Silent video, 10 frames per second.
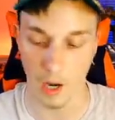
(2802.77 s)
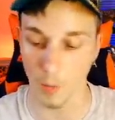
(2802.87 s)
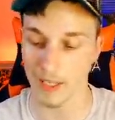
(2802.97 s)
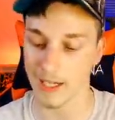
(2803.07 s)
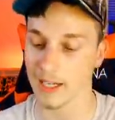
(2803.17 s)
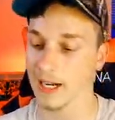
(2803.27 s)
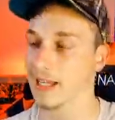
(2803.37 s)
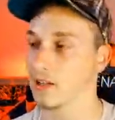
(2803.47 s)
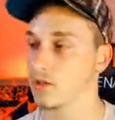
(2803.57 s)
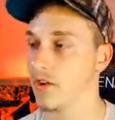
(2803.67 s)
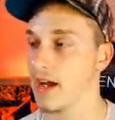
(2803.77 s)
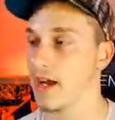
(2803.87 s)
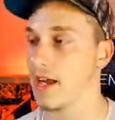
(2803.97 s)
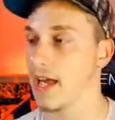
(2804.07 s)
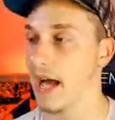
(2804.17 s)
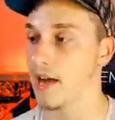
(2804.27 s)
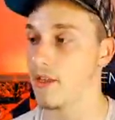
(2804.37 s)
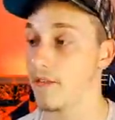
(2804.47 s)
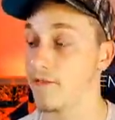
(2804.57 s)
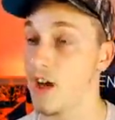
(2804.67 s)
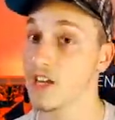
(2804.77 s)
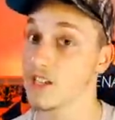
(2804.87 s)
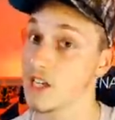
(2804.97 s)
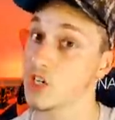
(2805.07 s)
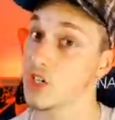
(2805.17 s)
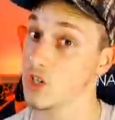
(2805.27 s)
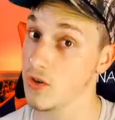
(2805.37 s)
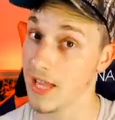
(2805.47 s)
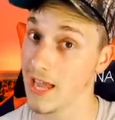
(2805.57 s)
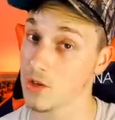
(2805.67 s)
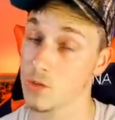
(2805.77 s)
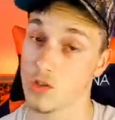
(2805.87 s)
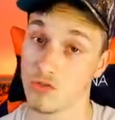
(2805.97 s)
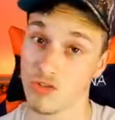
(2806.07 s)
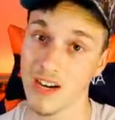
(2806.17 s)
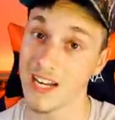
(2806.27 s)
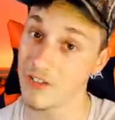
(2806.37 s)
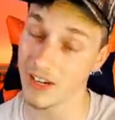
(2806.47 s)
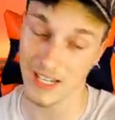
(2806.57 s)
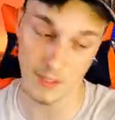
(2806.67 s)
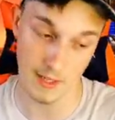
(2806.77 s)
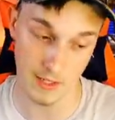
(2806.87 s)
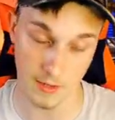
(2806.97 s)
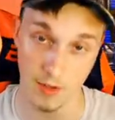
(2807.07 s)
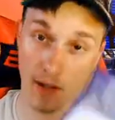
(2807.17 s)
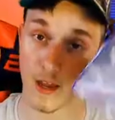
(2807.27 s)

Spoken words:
I want to get a collector's rare out of the first edition Toon Chaos, which are really, really expensive